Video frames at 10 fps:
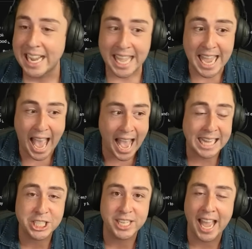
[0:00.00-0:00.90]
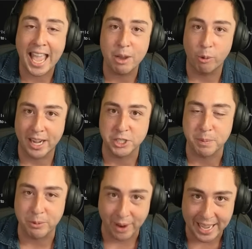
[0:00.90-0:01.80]
He has to hate watch
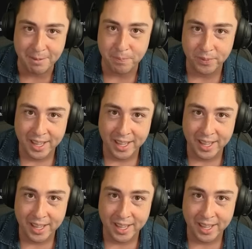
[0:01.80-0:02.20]
me, right?